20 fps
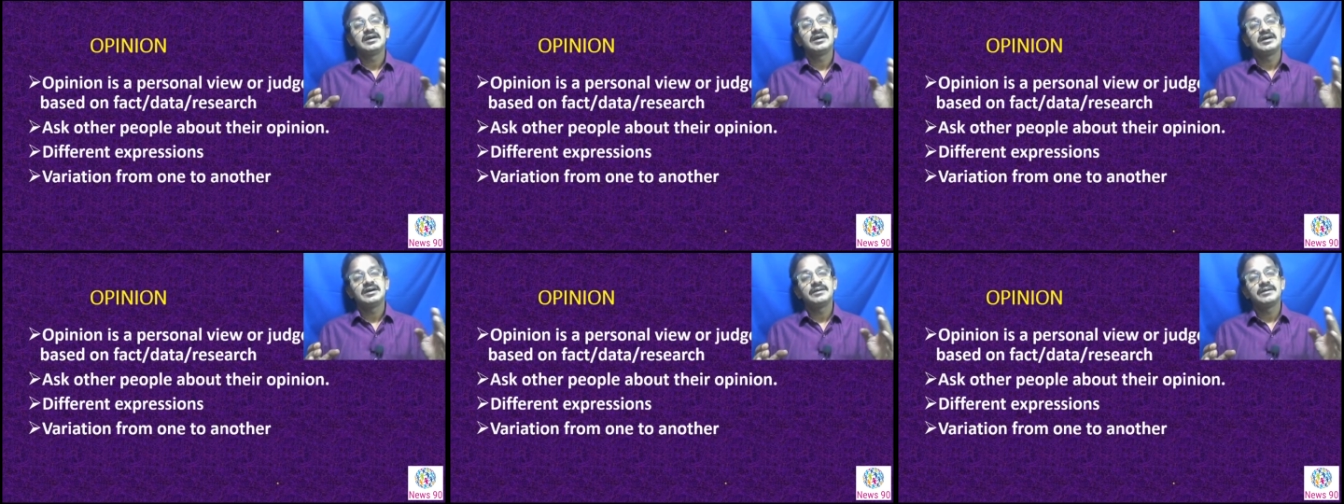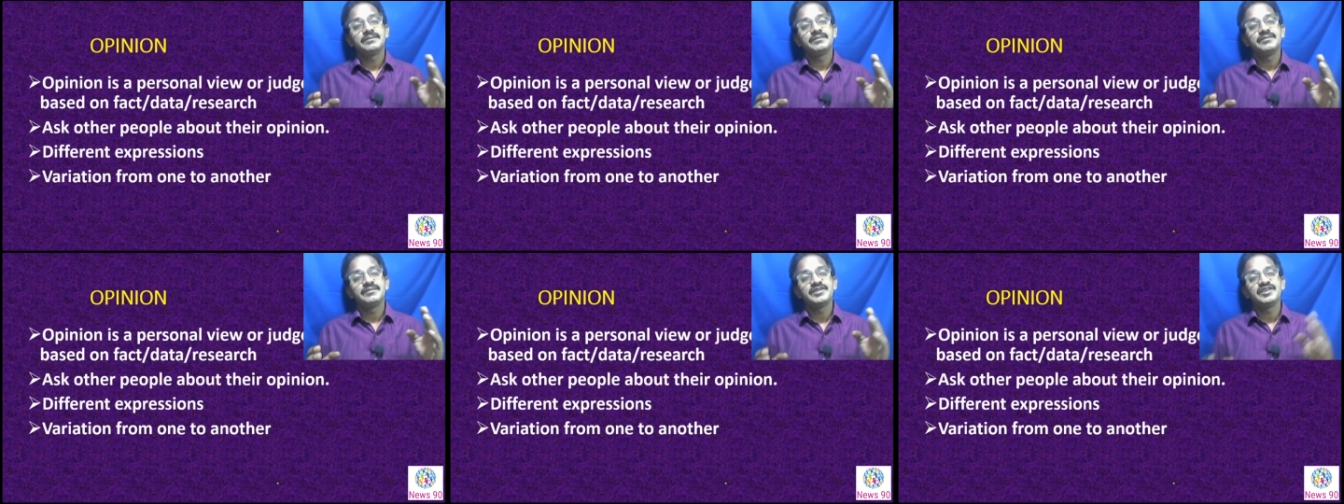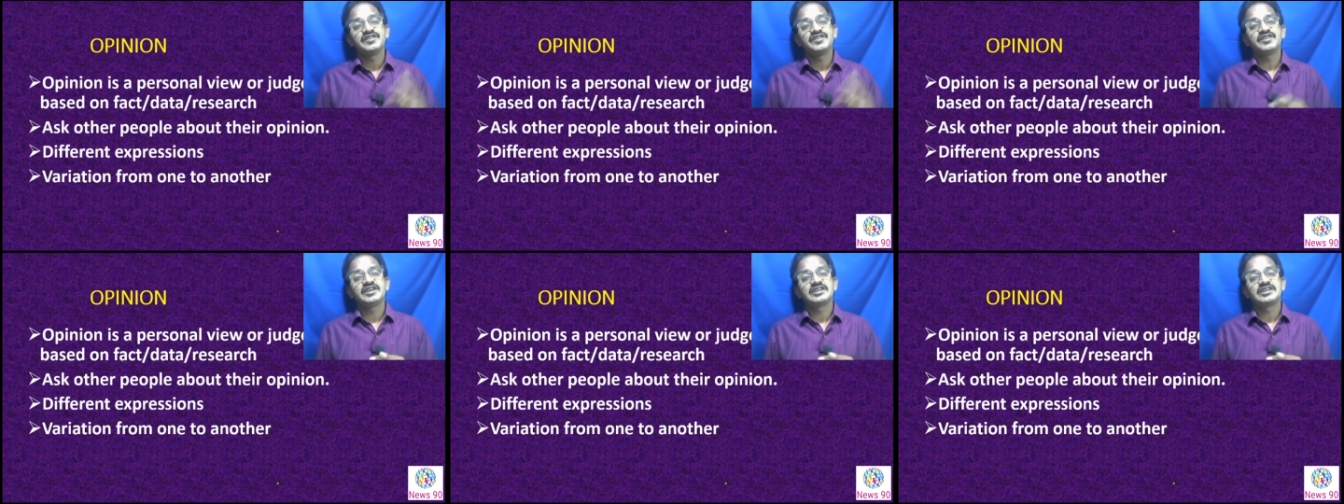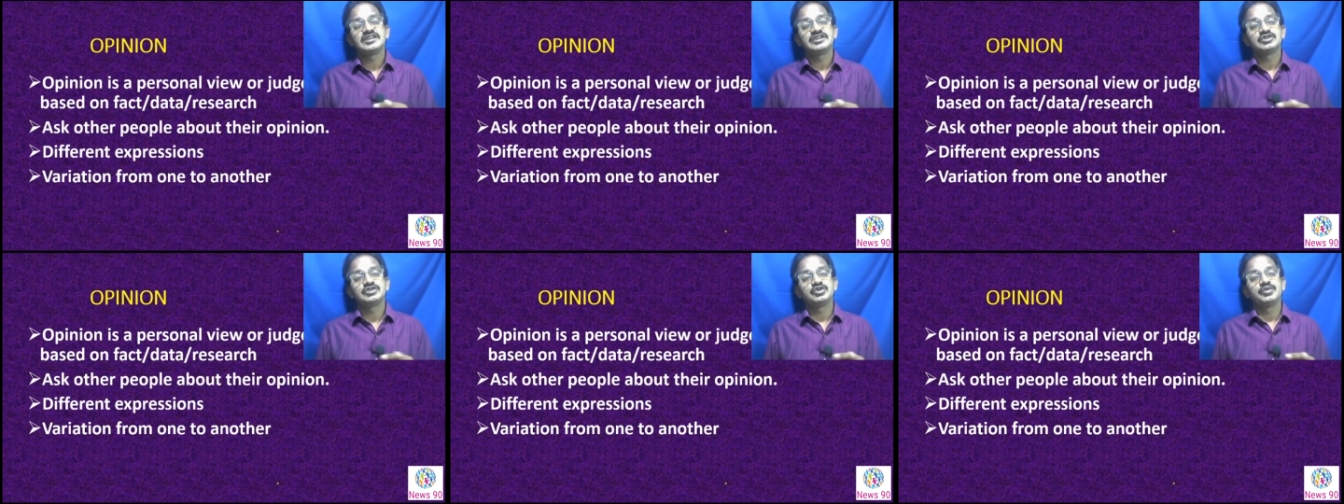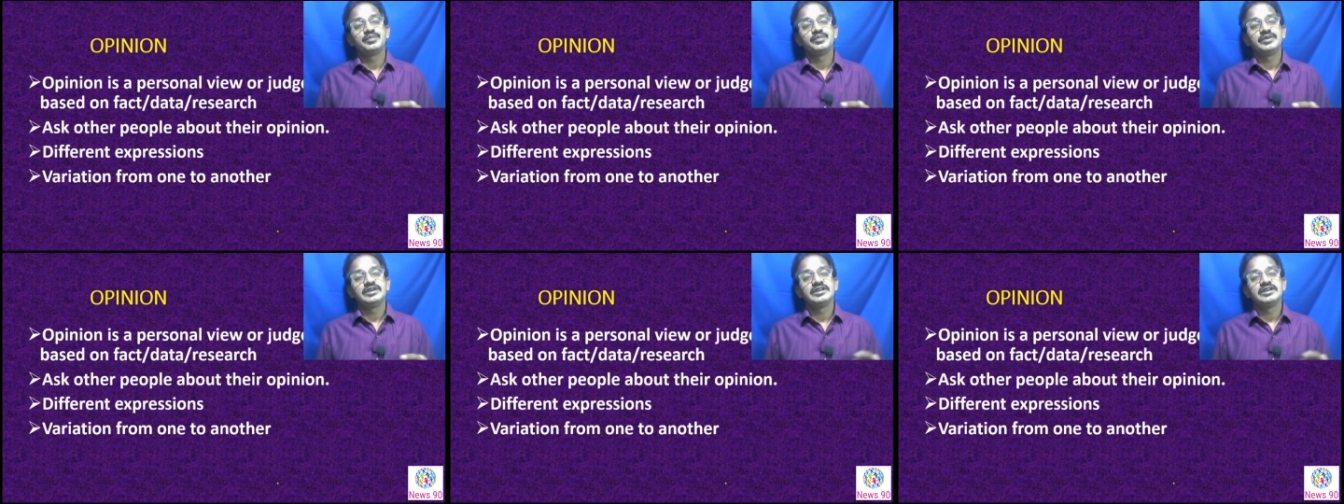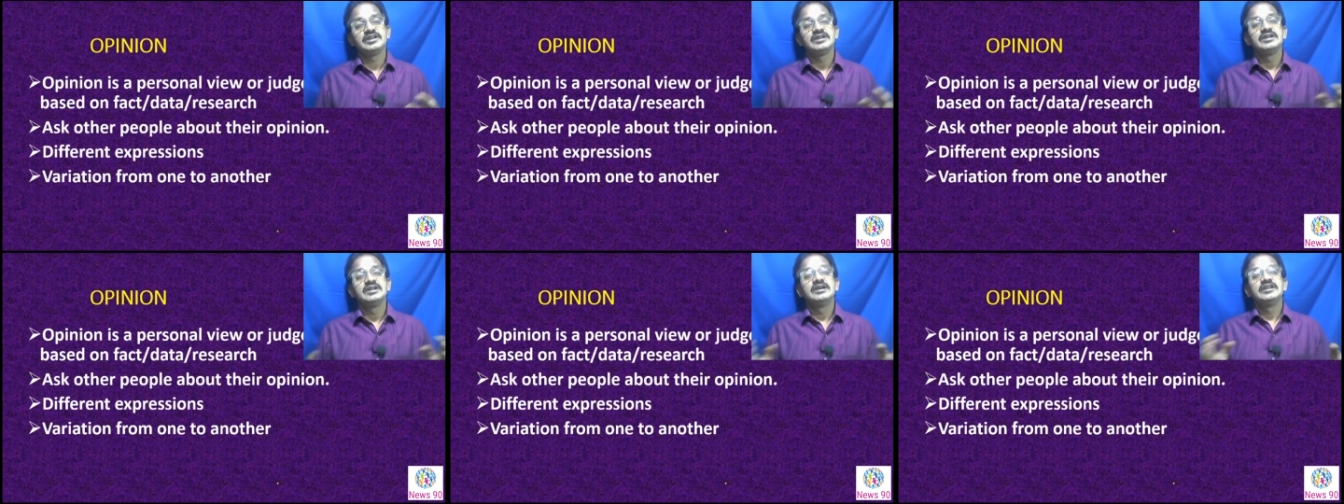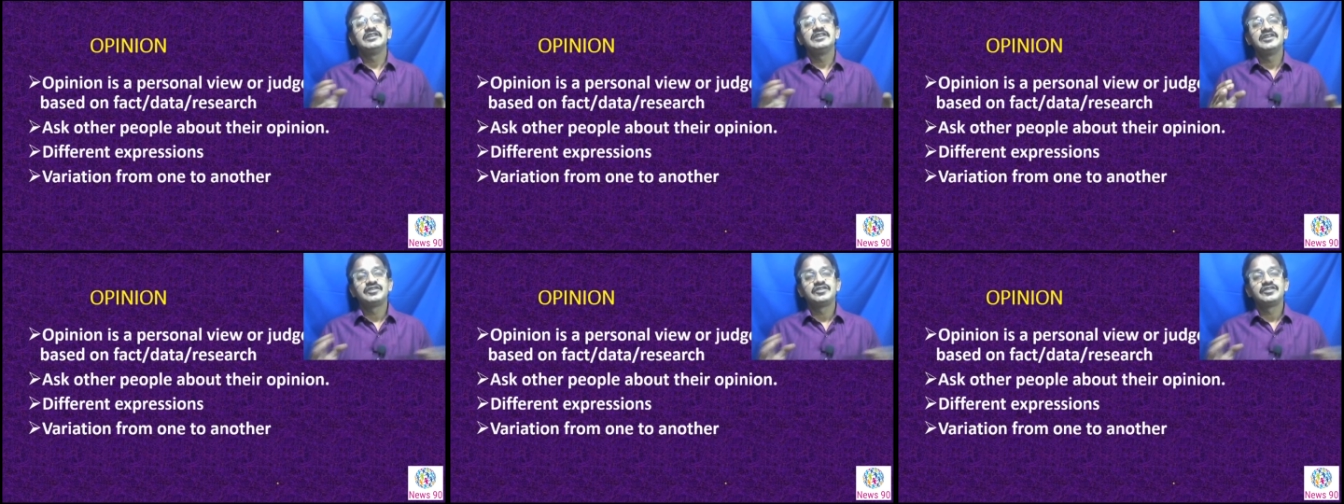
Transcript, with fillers: um, reject that opinion